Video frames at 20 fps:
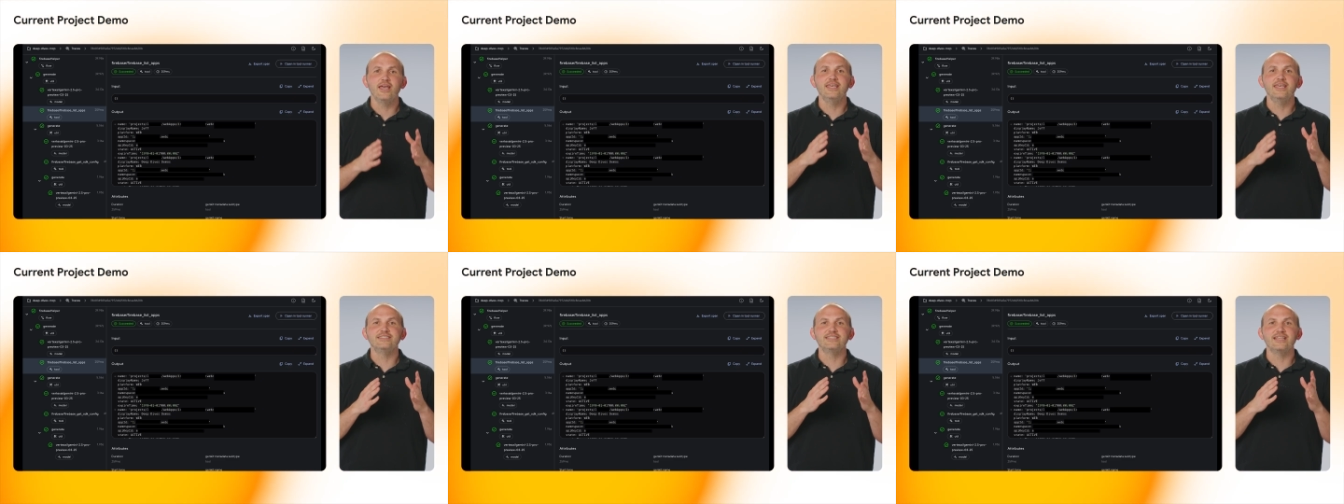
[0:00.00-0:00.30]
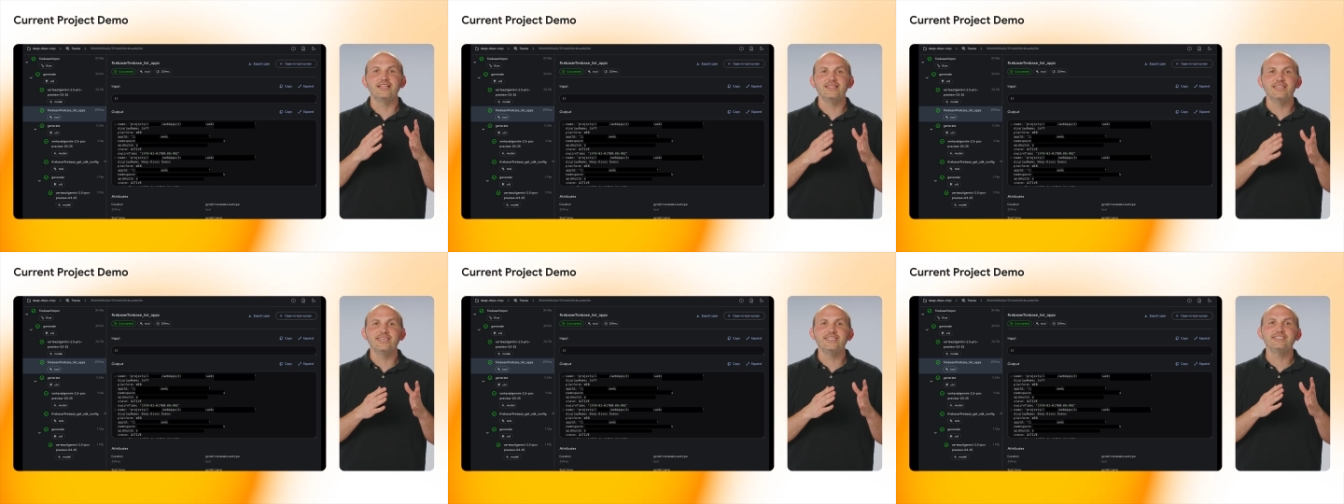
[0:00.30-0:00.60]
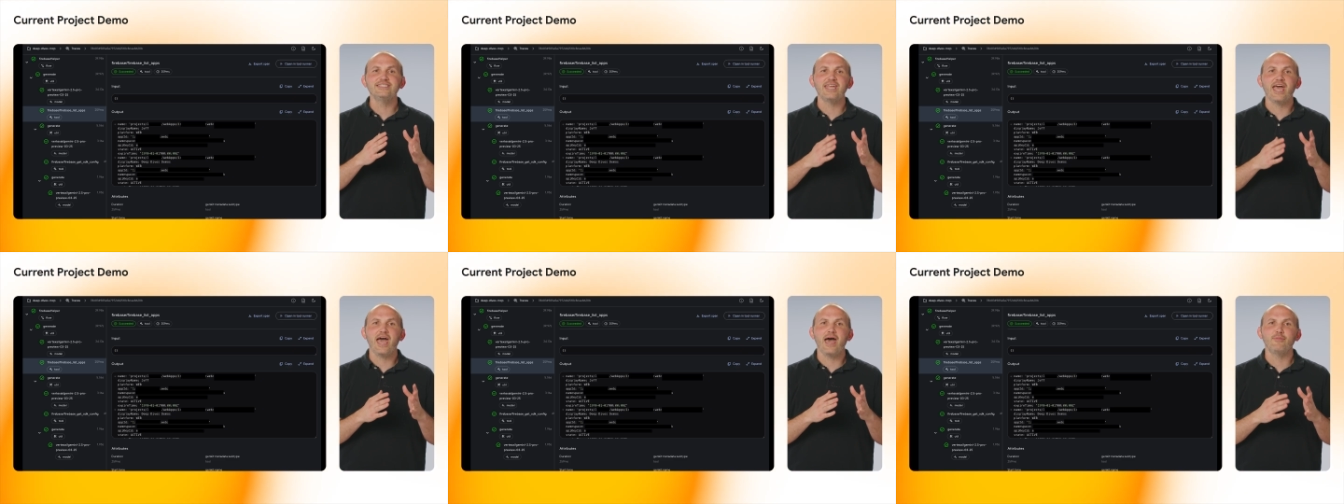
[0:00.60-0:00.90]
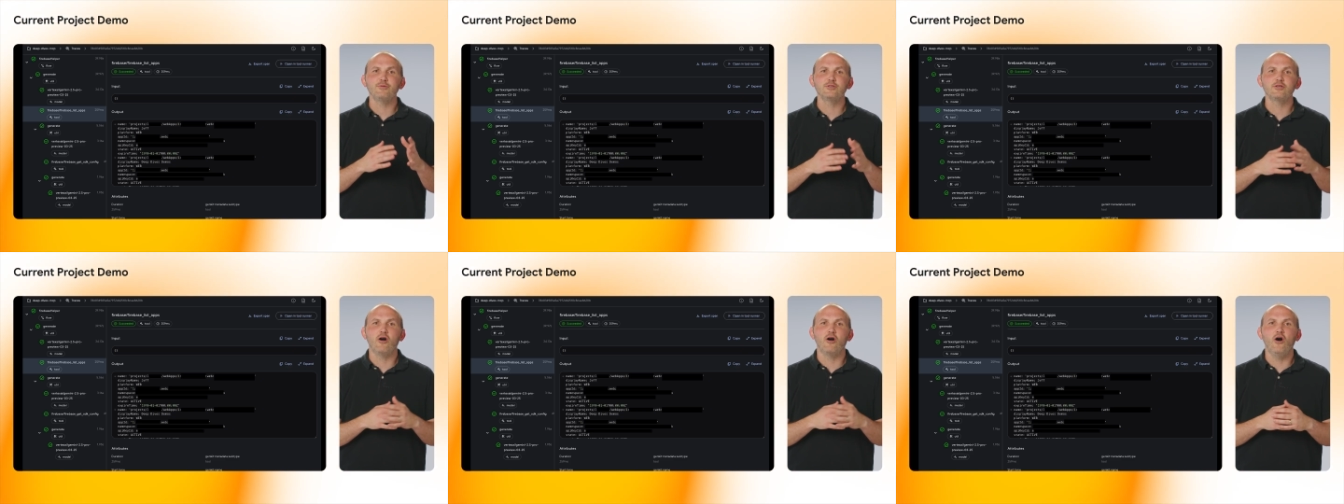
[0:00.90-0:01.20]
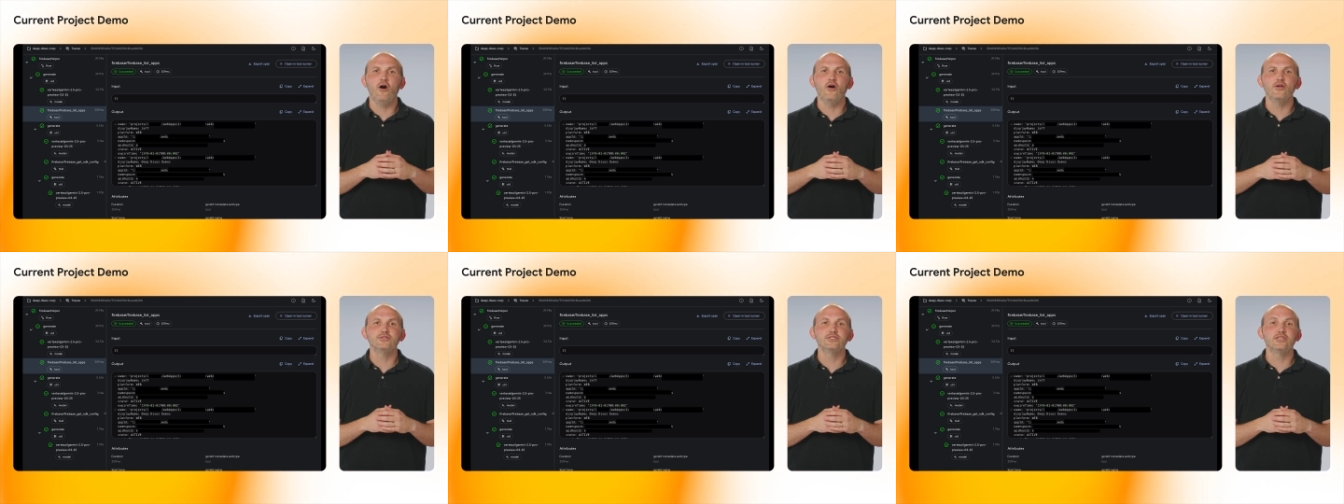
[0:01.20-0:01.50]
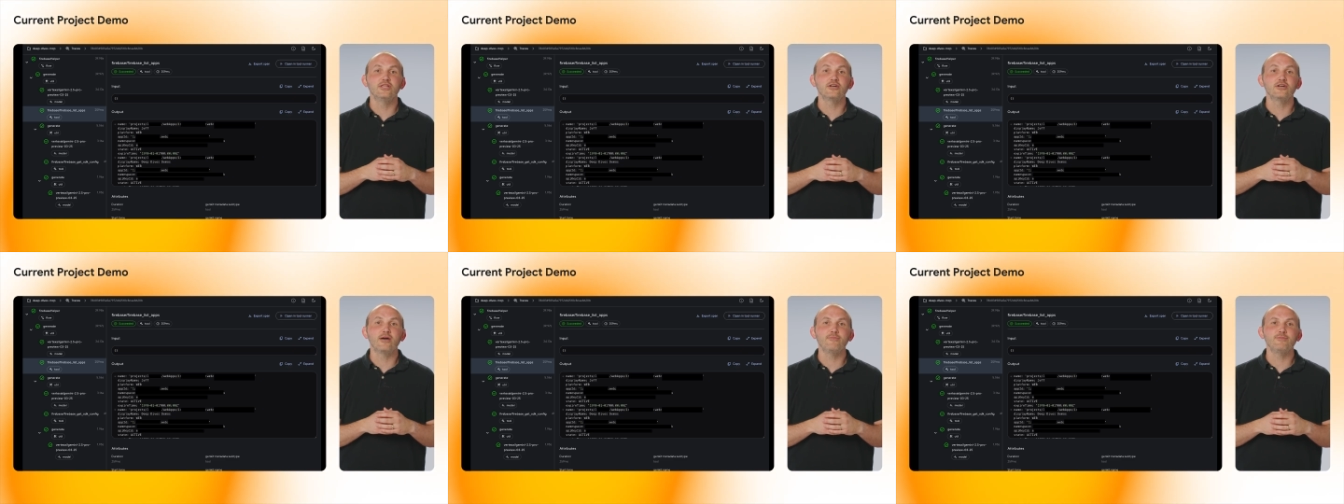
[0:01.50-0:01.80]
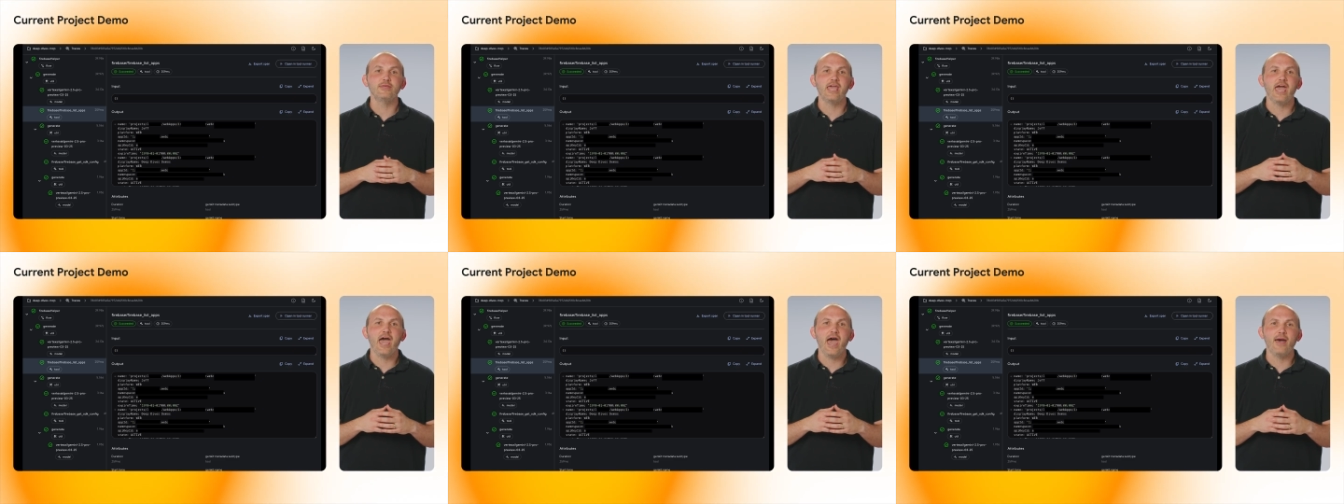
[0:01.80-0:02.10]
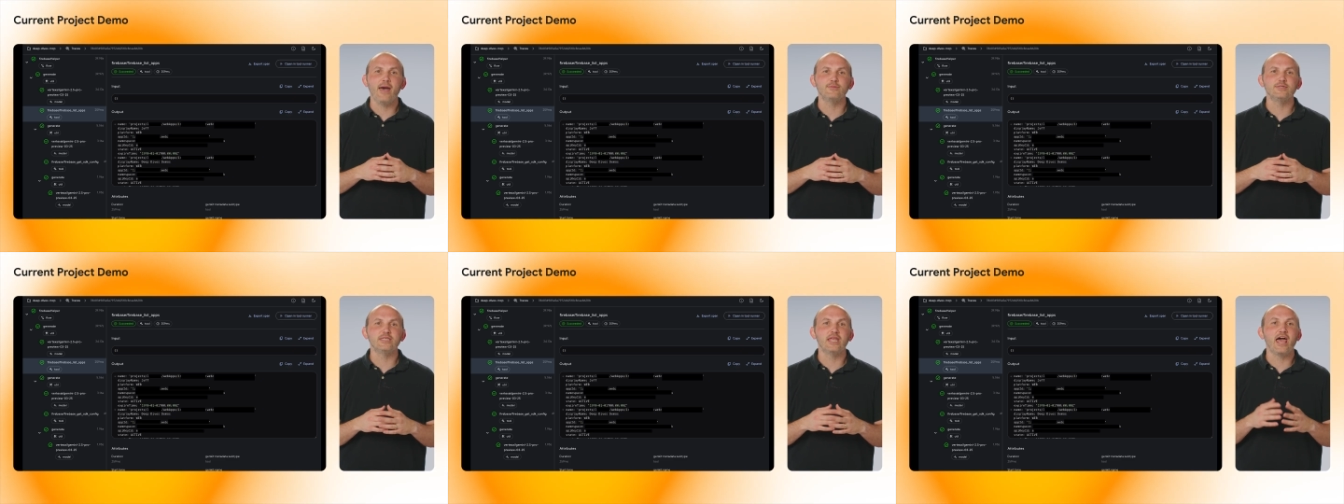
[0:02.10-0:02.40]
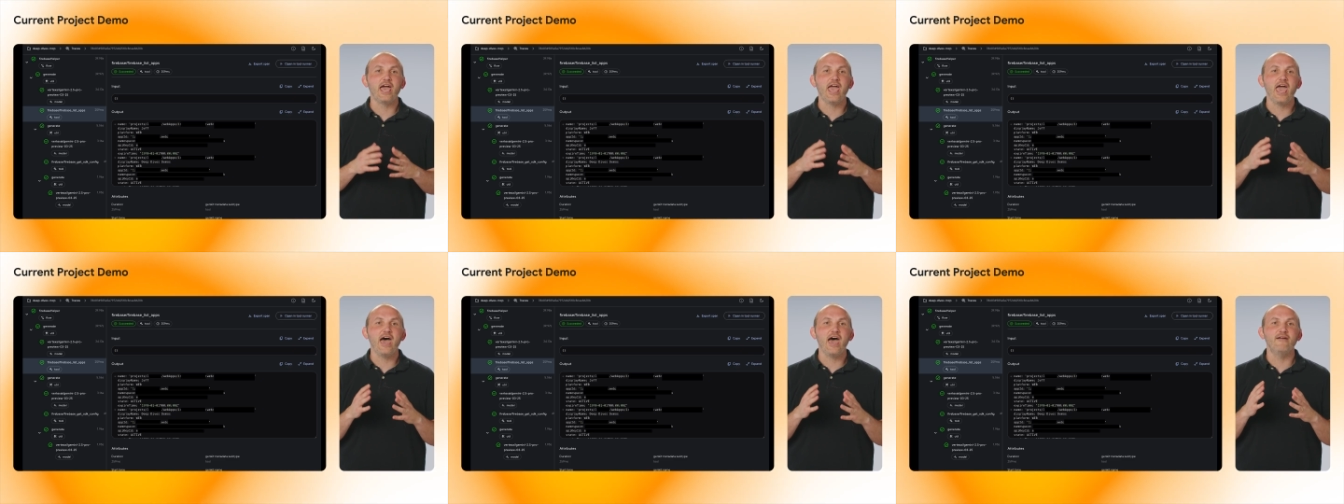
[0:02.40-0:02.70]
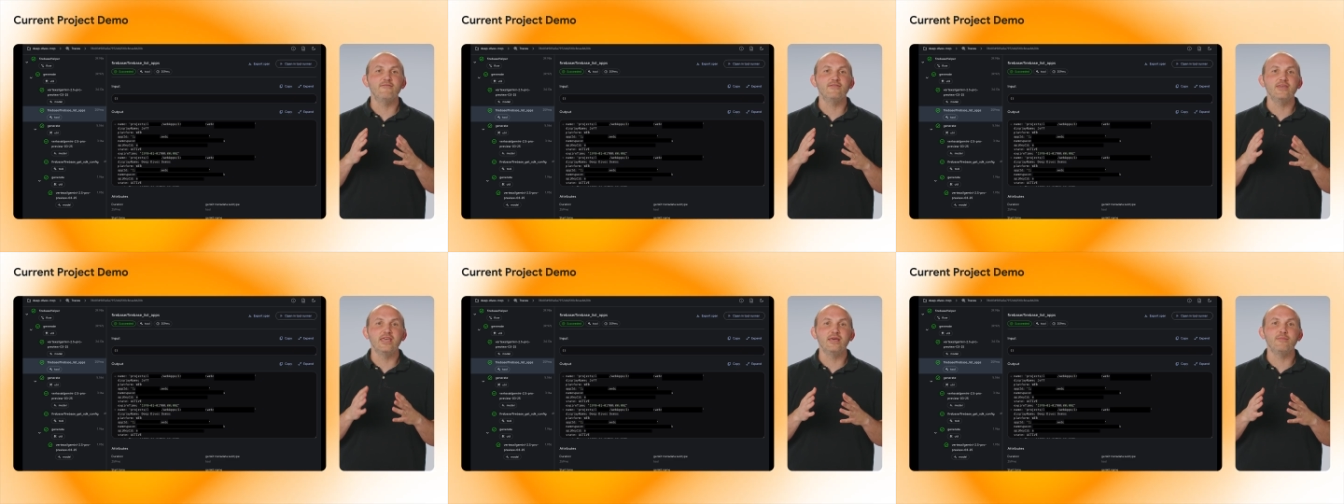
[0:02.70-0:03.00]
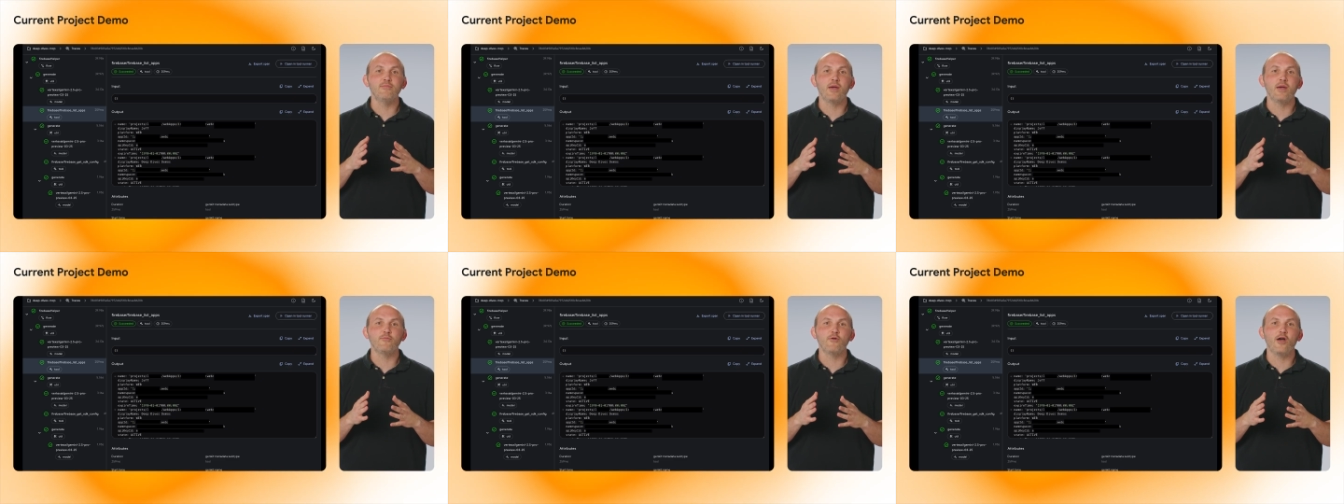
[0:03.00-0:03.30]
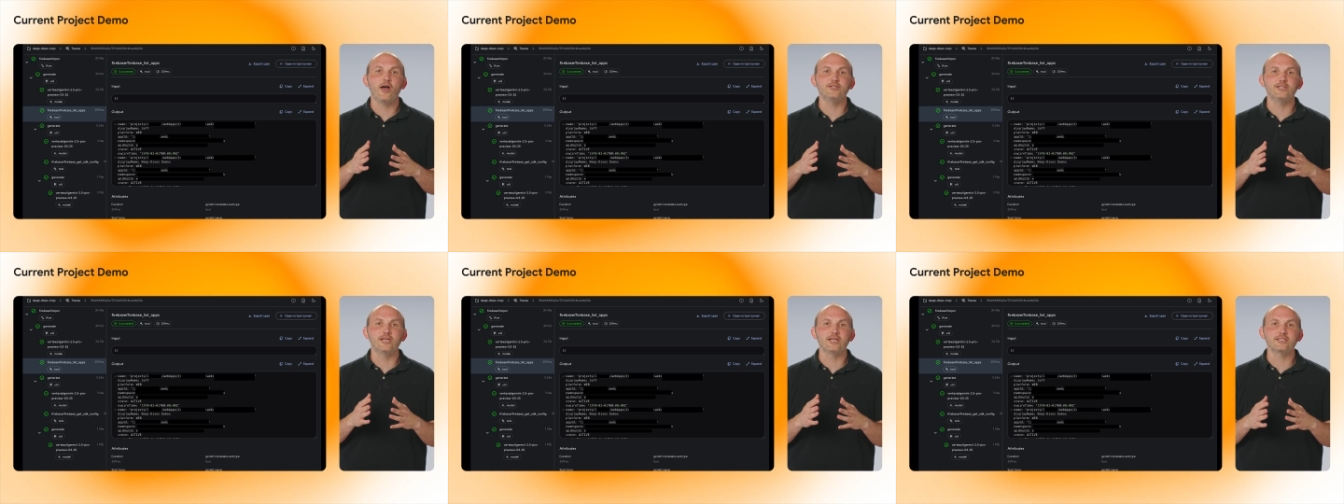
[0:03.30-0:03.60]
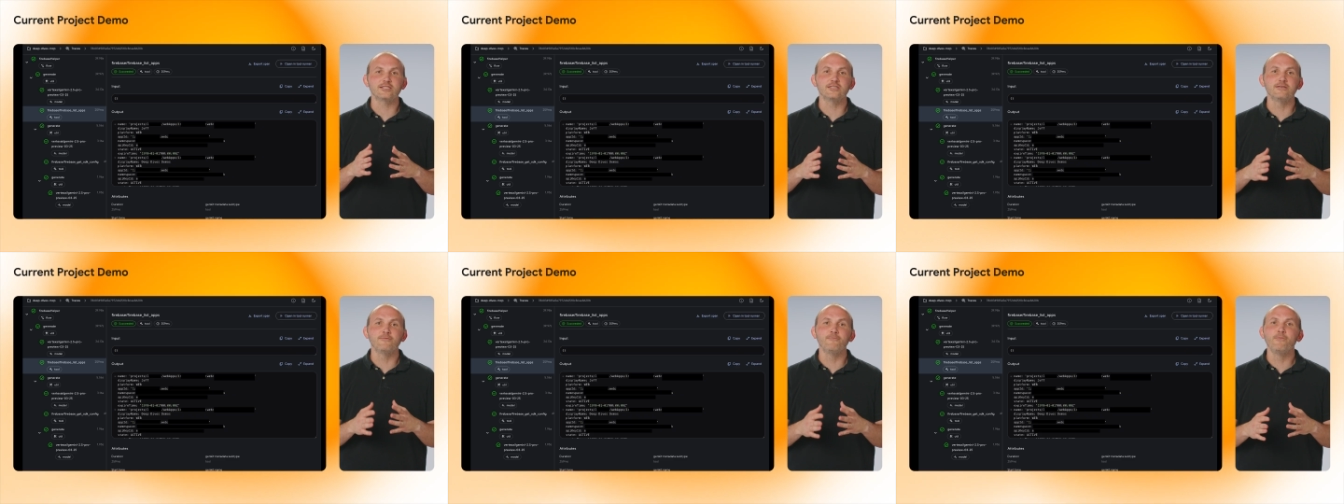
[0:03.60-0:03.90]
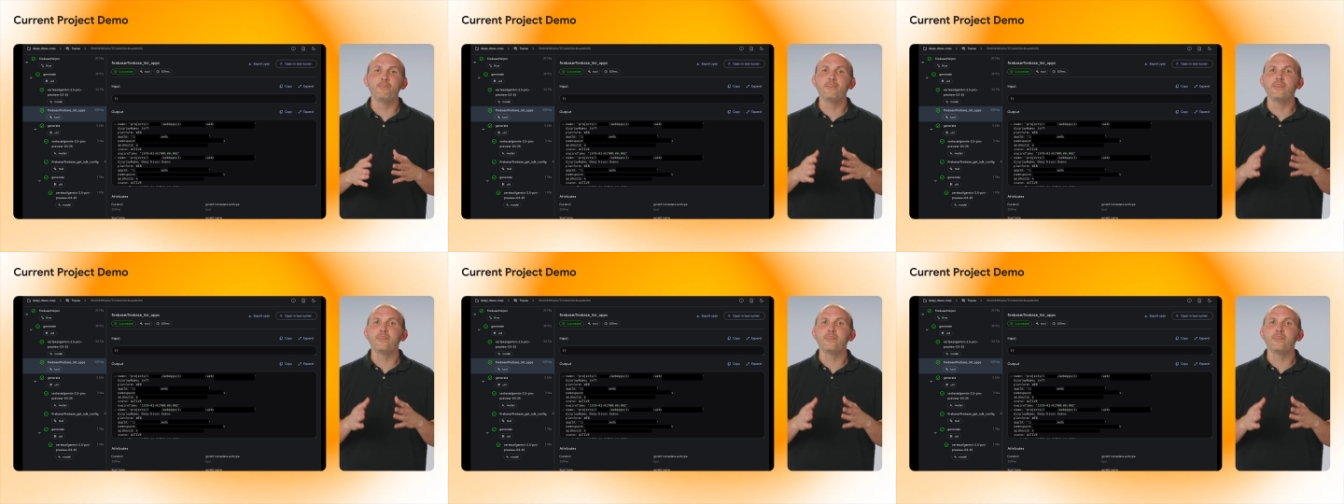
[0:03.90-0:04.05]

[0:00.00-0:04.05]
is the list apps call to look up the apps that I have in my project.